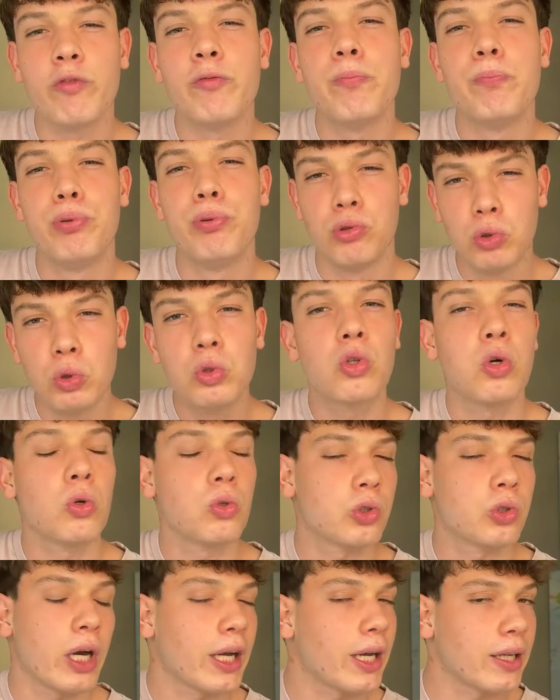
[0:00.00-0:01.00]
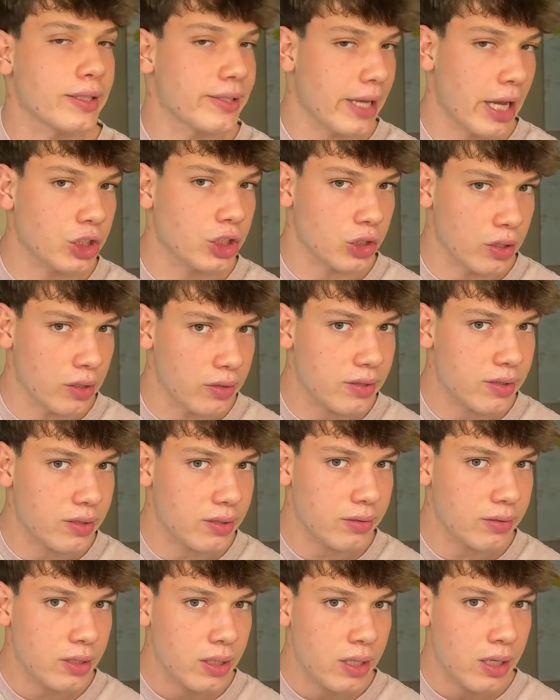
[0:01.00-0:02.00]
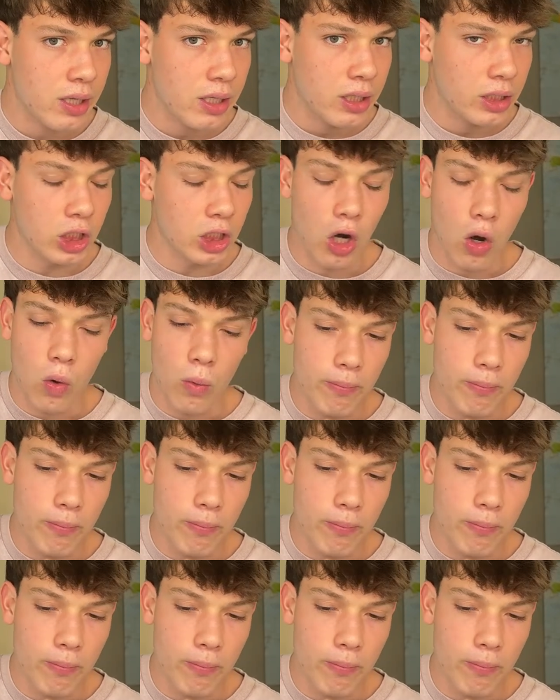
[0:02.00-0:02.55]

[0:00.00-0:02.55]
of brutal training sessions. I